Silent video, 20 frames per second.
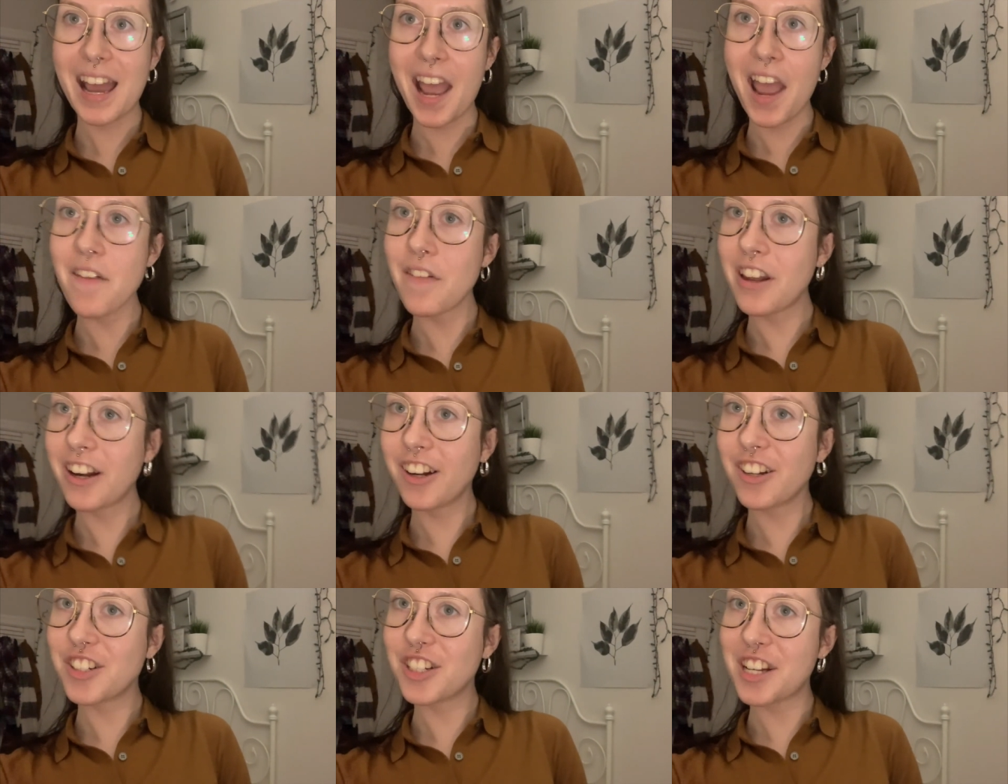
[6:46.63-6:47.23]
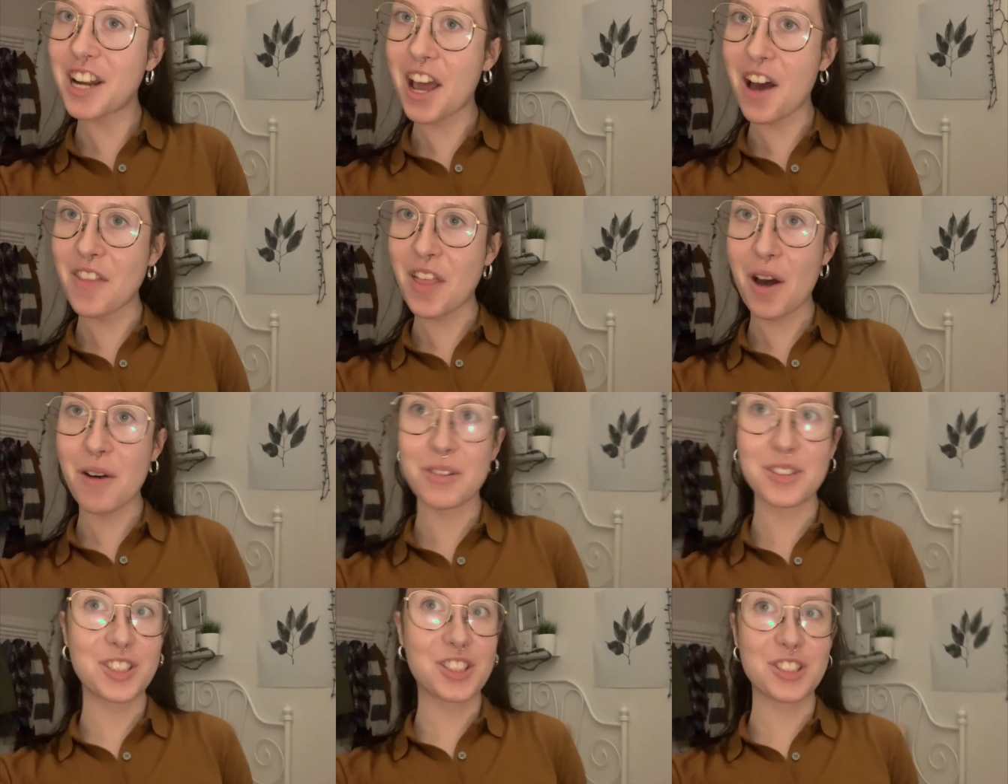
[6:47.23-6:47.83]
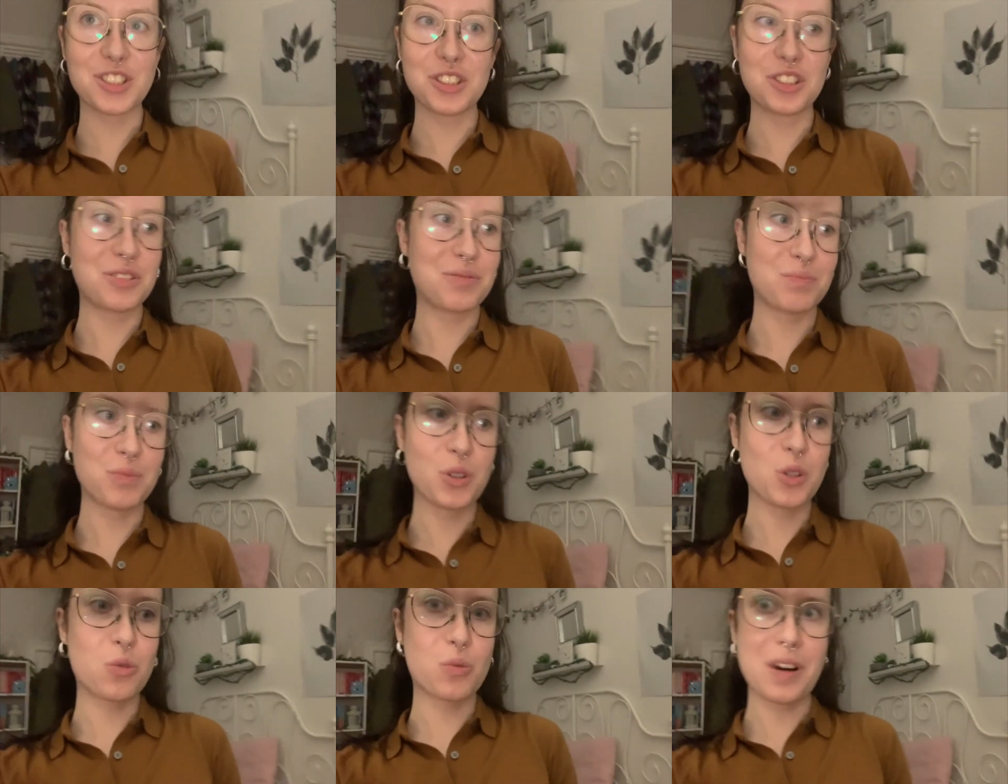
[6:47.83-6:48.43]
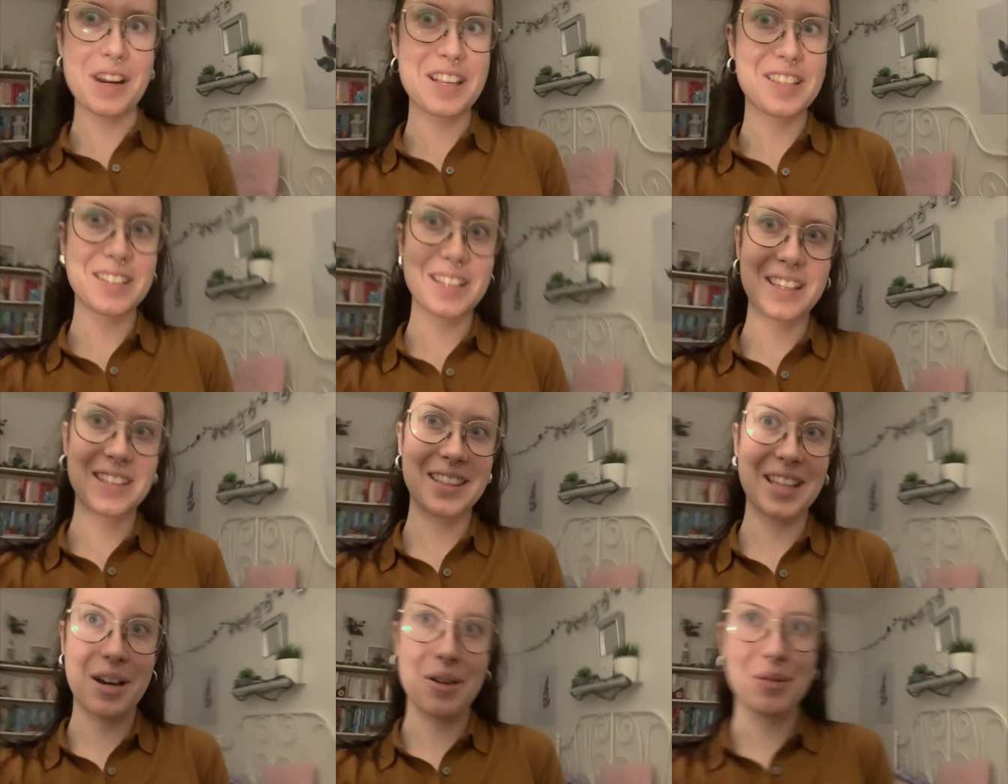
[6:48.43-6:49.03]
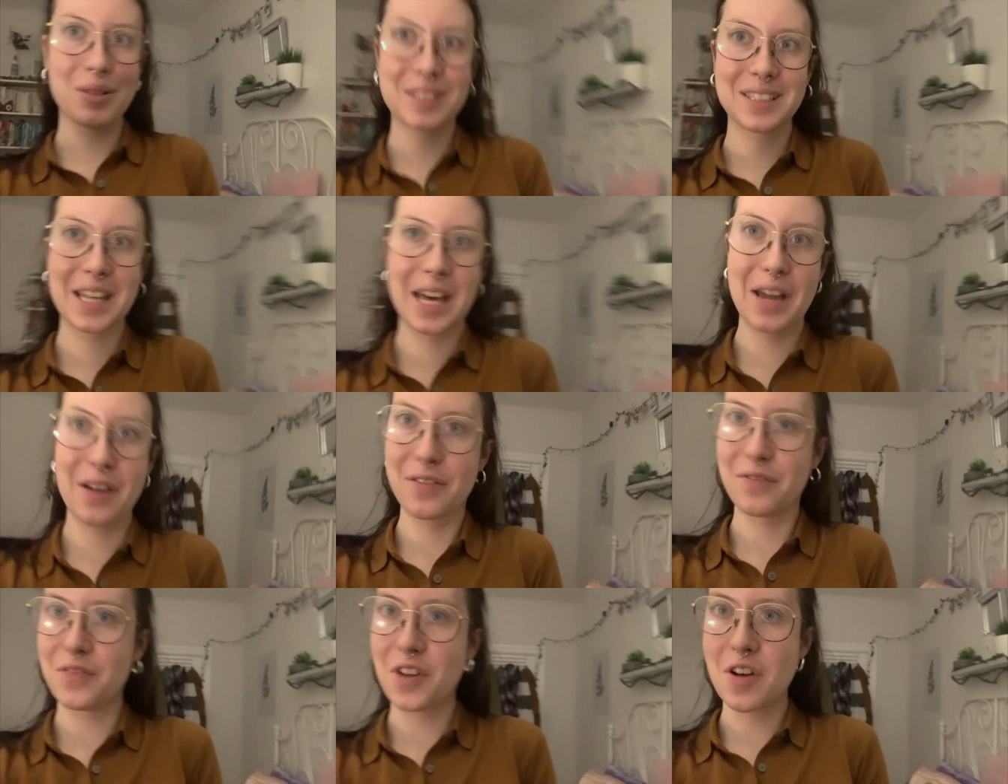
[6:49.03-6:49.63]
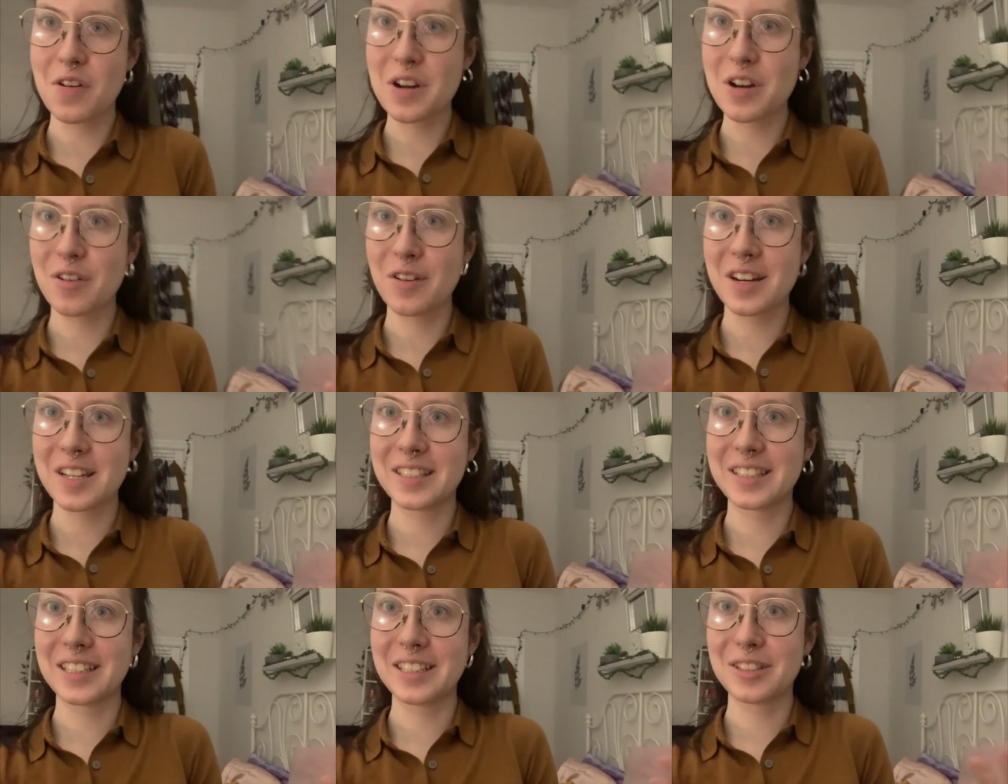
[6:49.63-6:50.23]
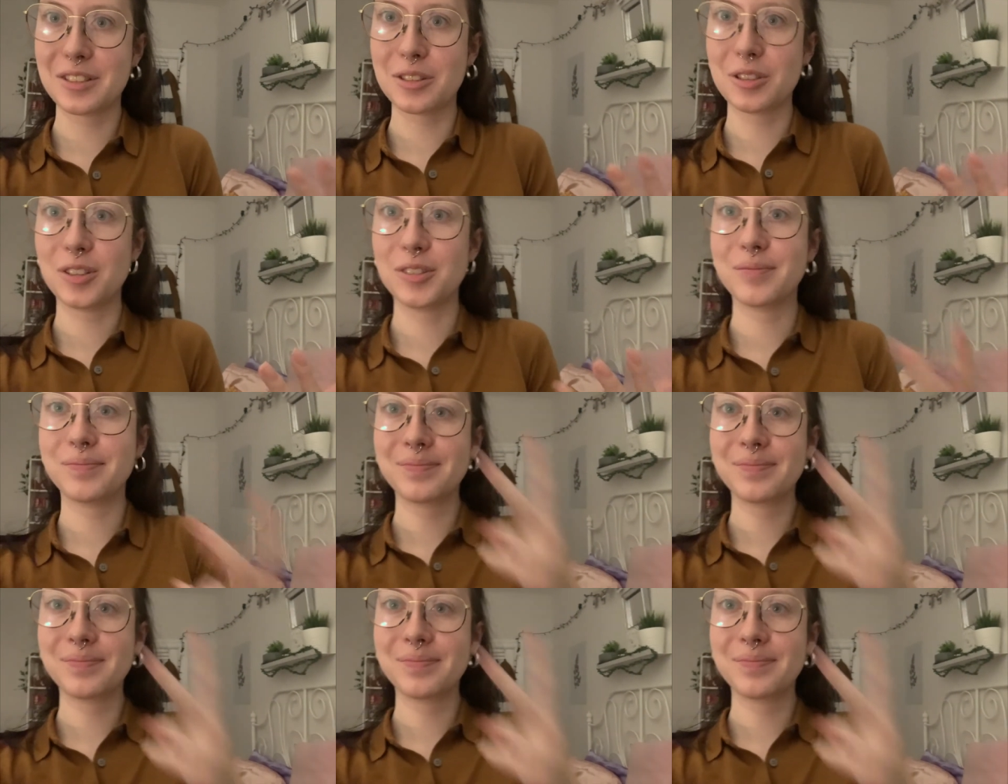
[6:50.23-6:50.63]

have energy now. That was just crazy. That was like very crazy. So